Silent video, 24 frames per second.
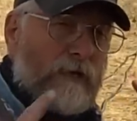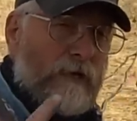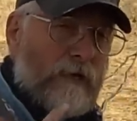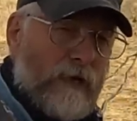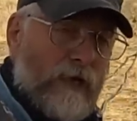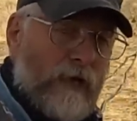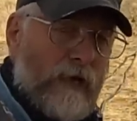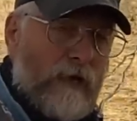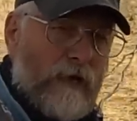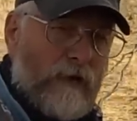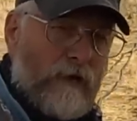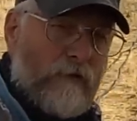
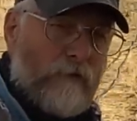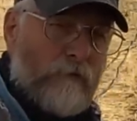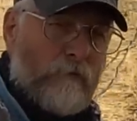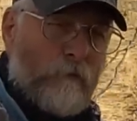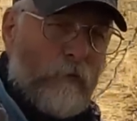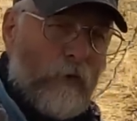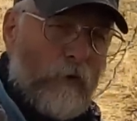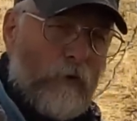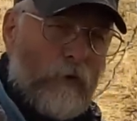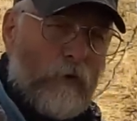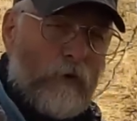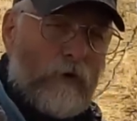Now
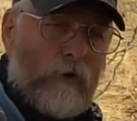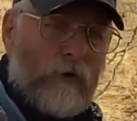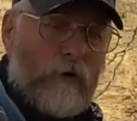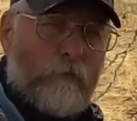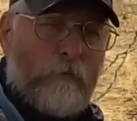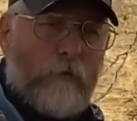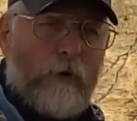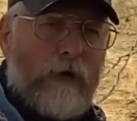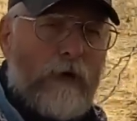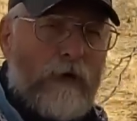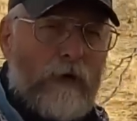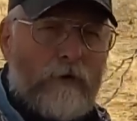more
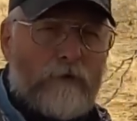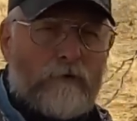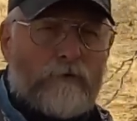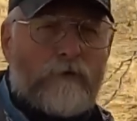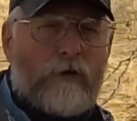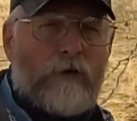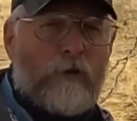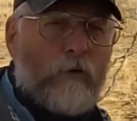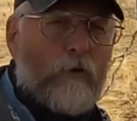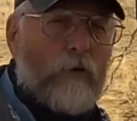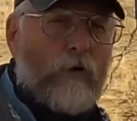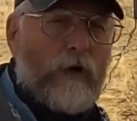
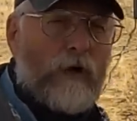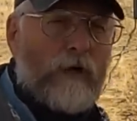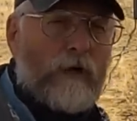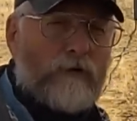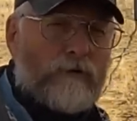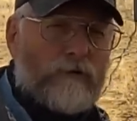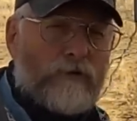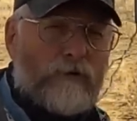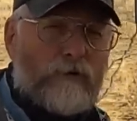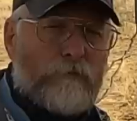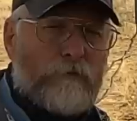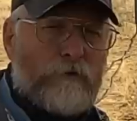about why
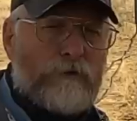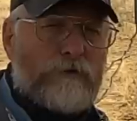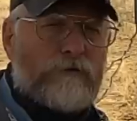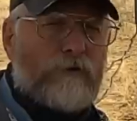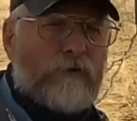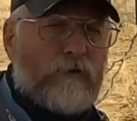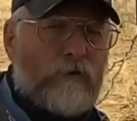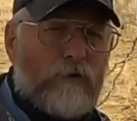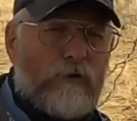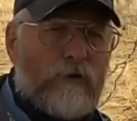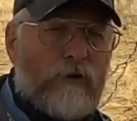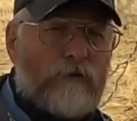it took me
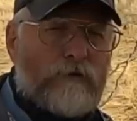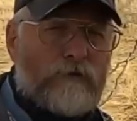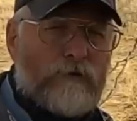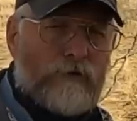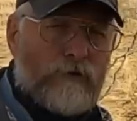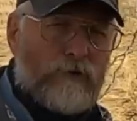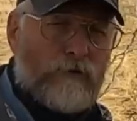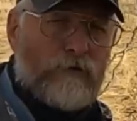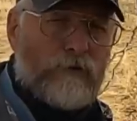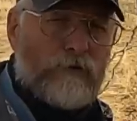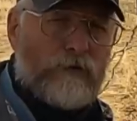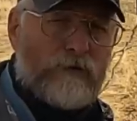so long to
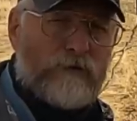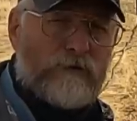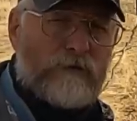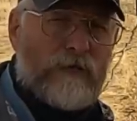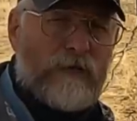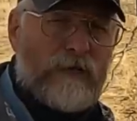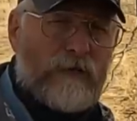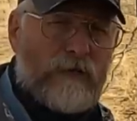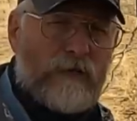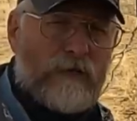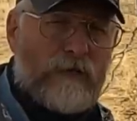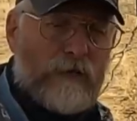do this.
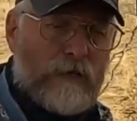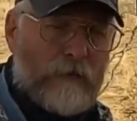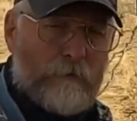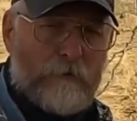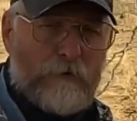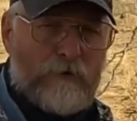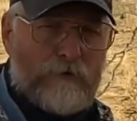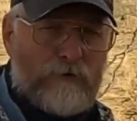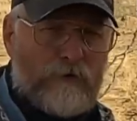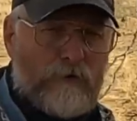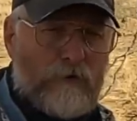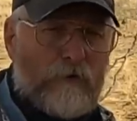Let
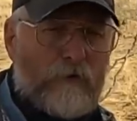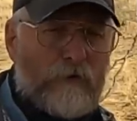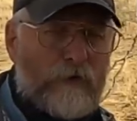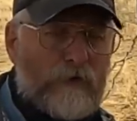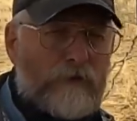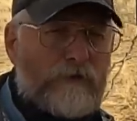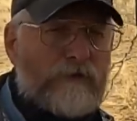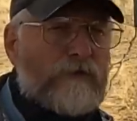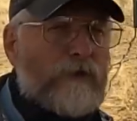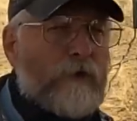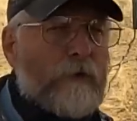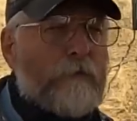me show
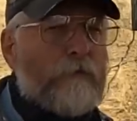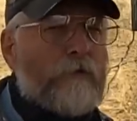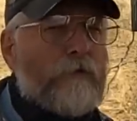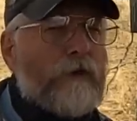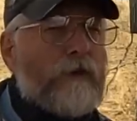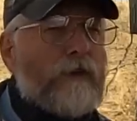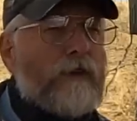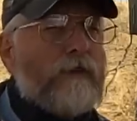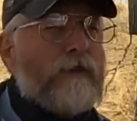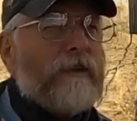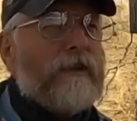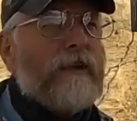you
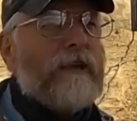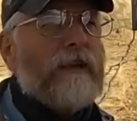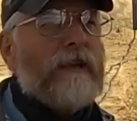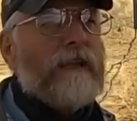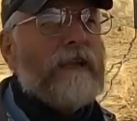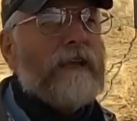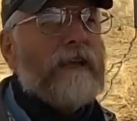something